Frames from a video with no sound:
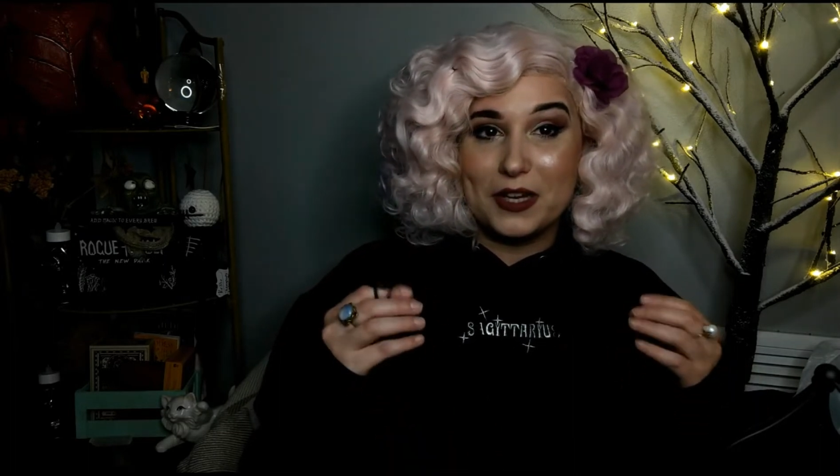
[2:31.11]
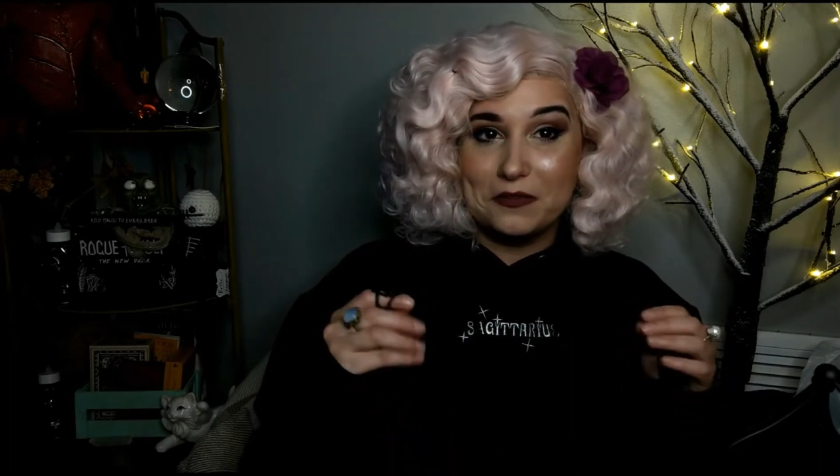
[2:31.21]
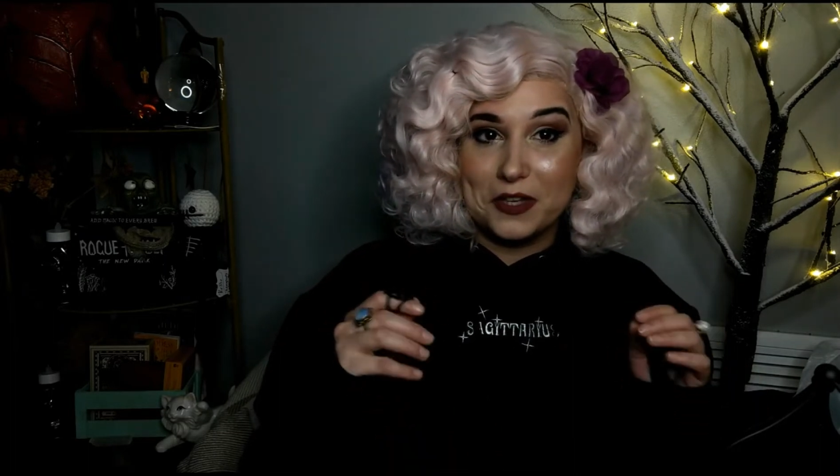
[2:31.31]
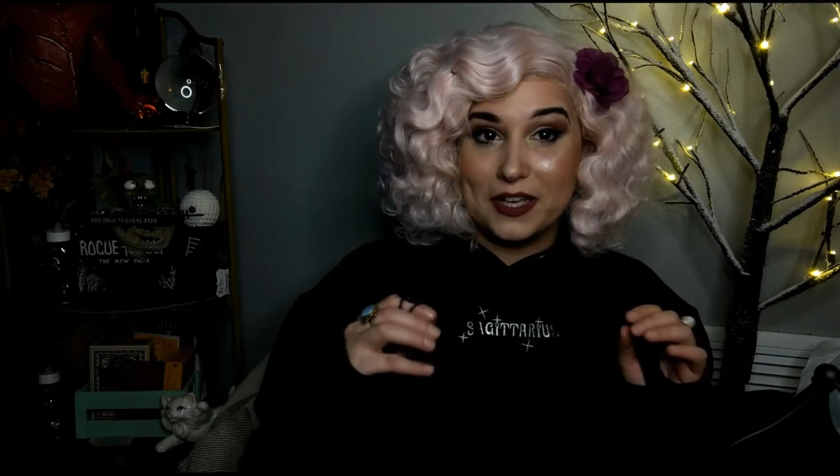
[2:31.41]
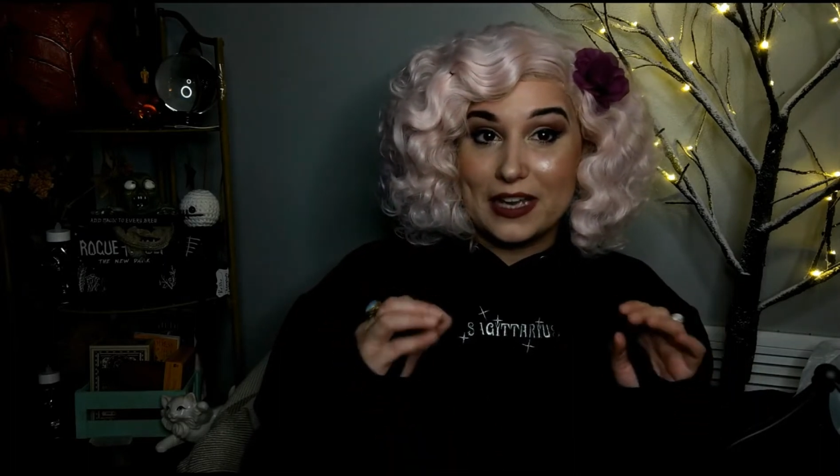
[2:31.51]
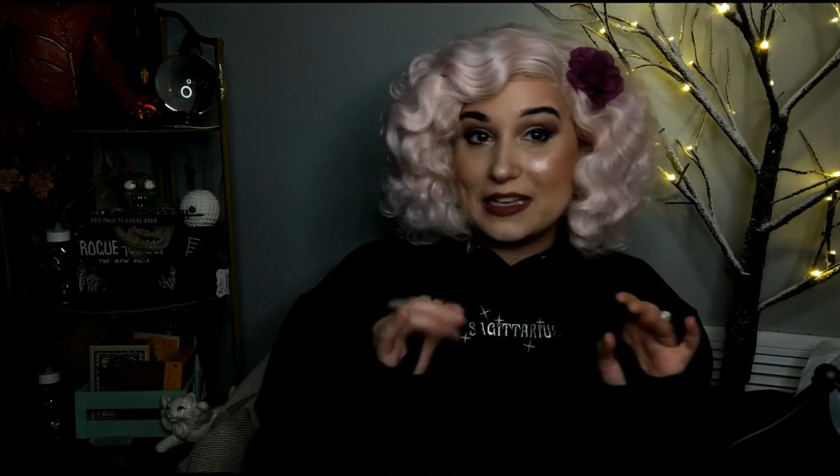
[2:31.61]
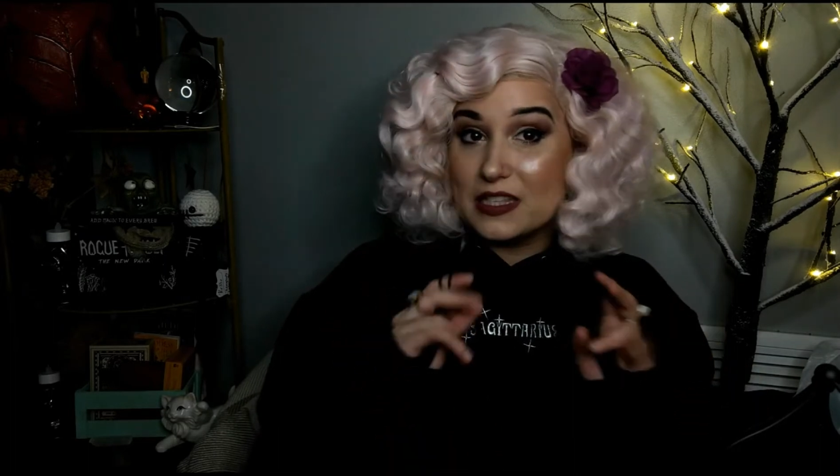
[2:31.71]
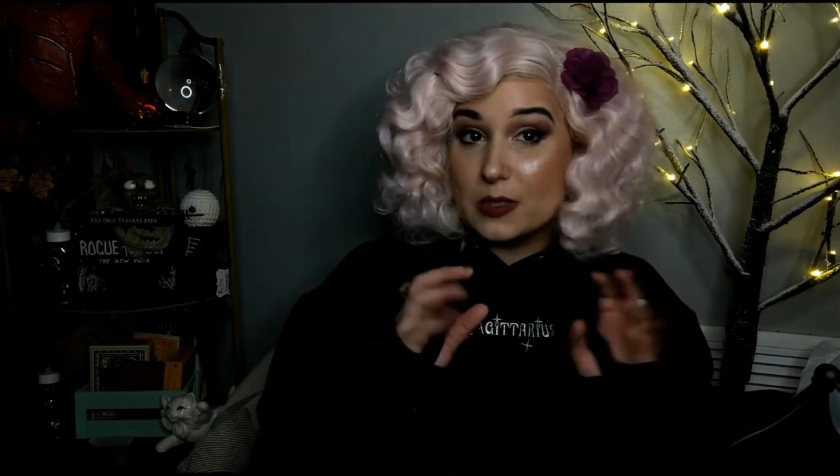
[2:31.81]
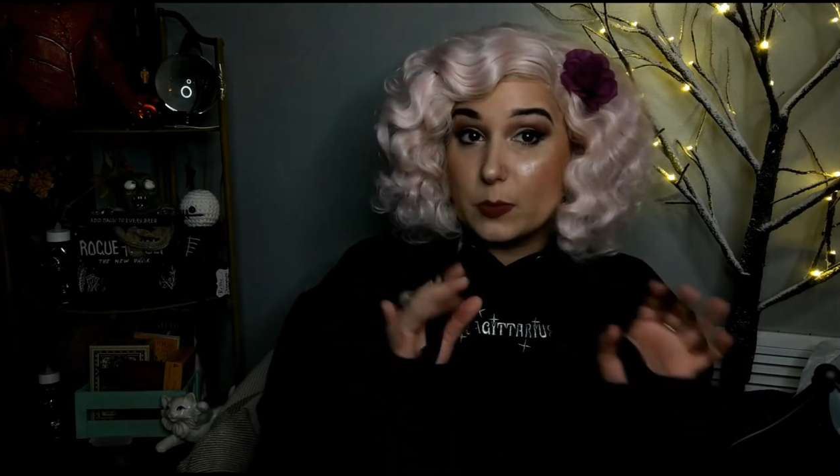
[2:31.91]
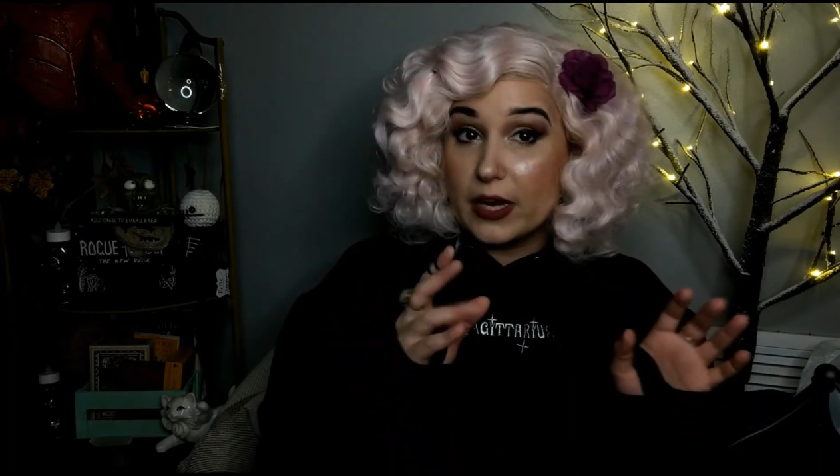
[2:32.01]
of a
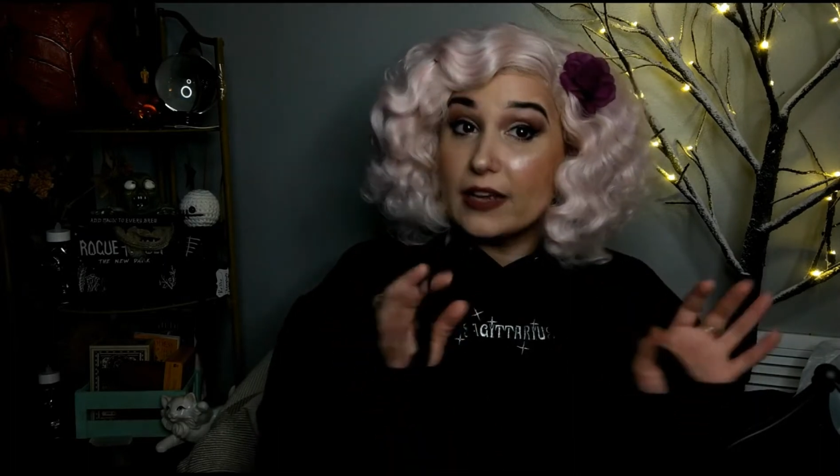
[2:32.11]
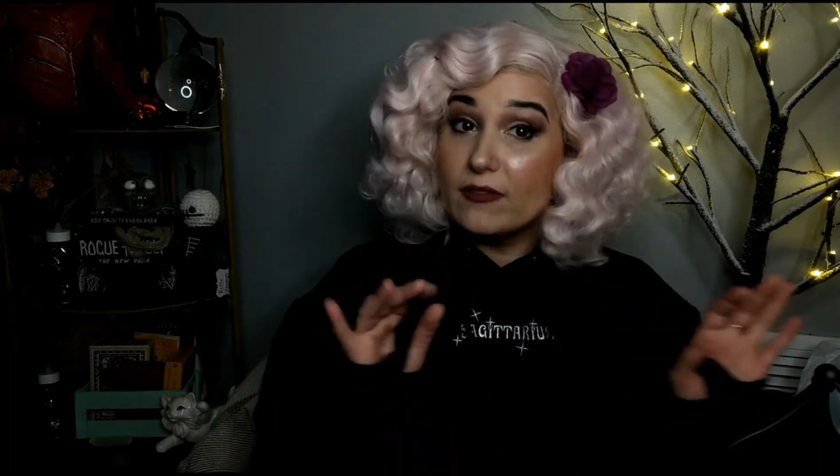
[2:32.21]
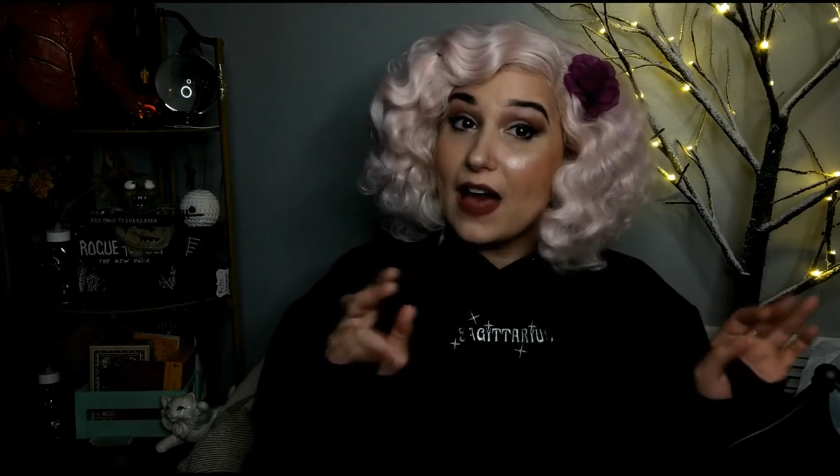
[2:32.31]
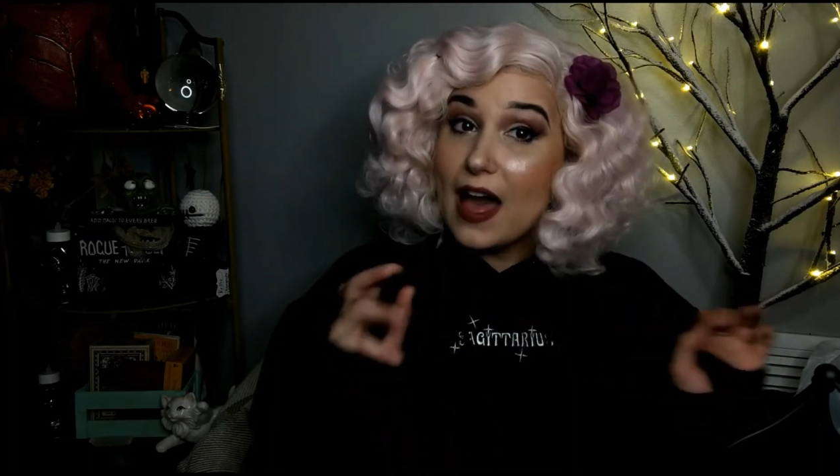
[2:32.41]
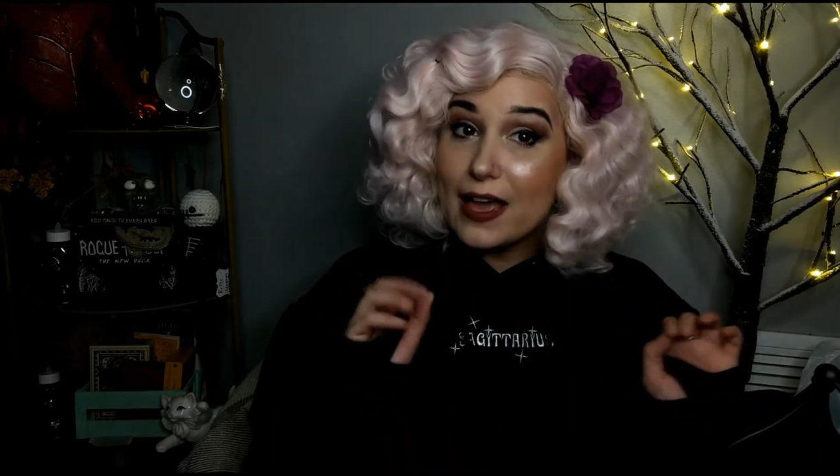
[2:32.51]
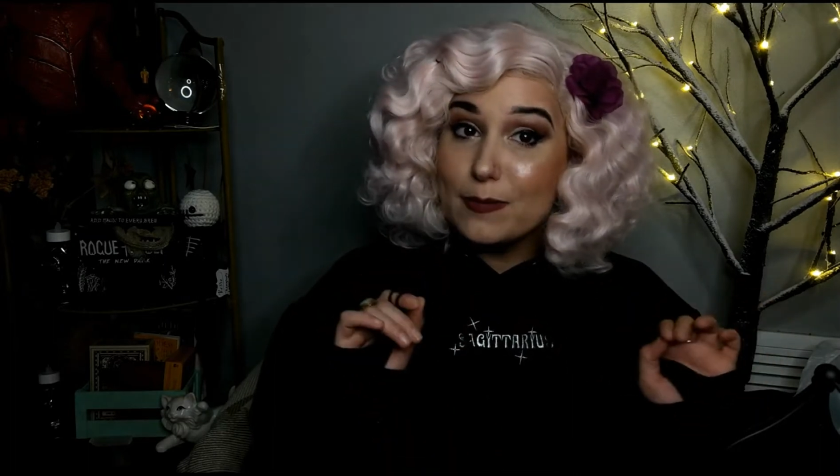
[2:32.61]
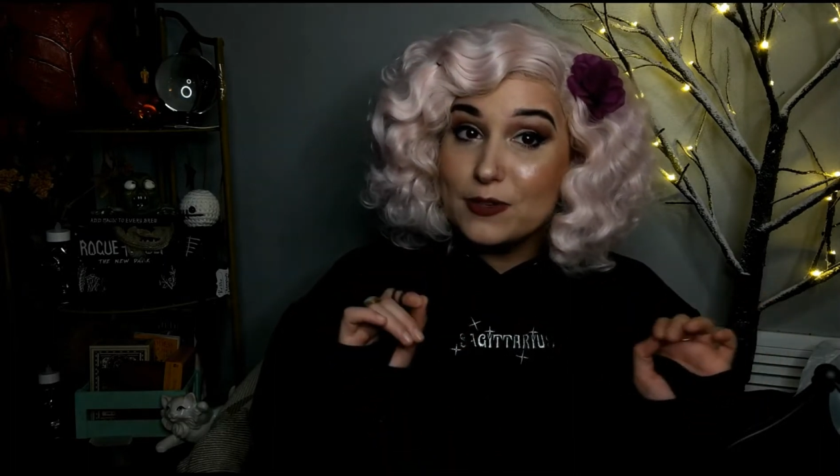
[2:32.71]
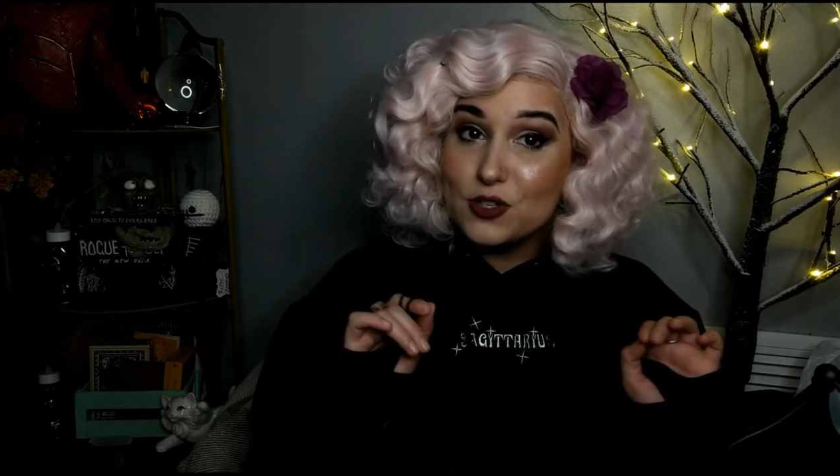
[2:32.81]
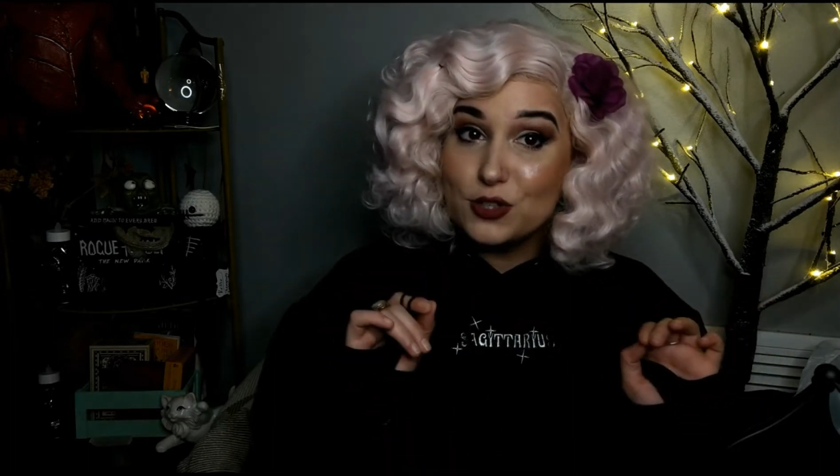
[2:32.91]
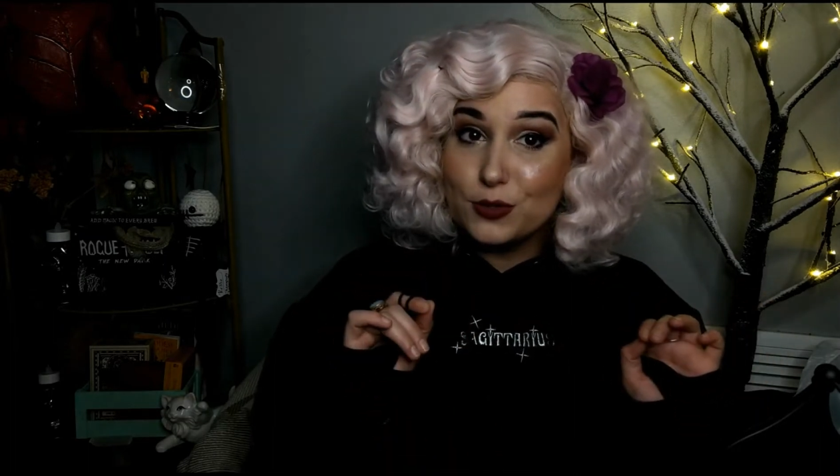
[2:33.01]
spring
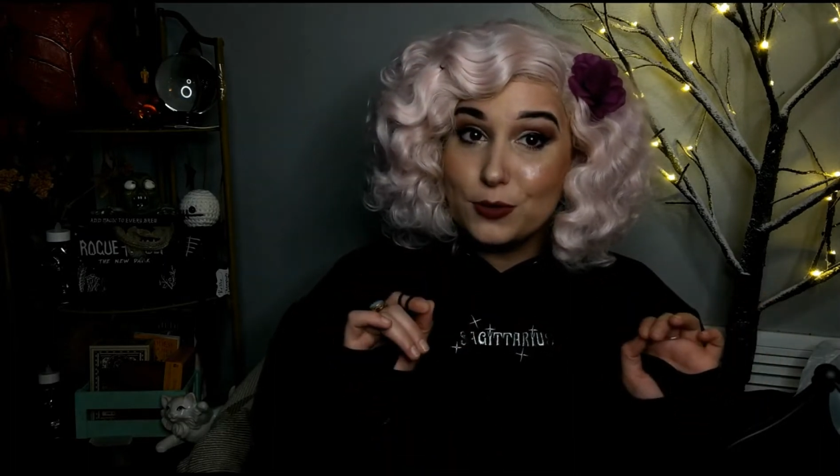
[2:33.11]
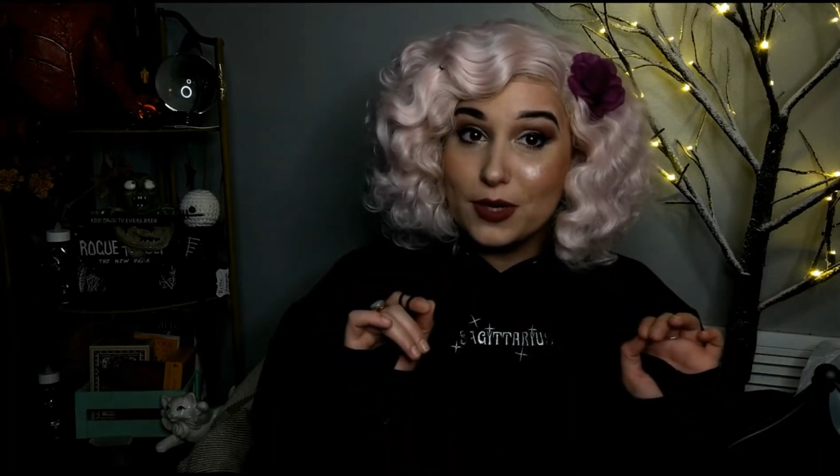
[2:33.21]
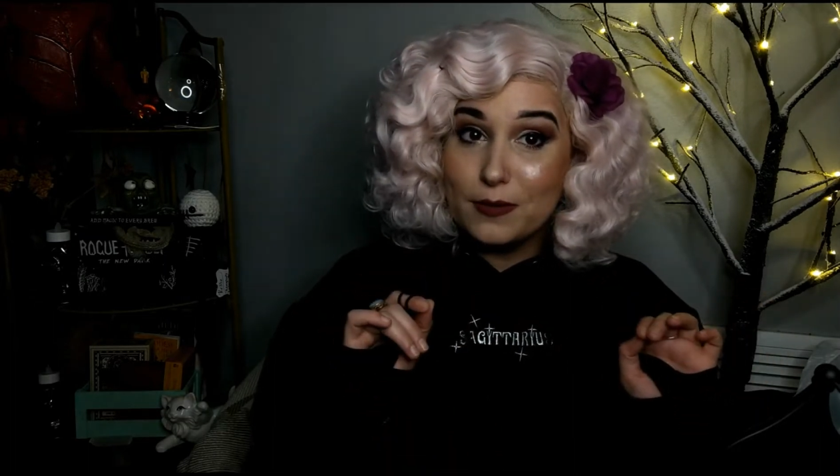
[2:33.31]
vibe to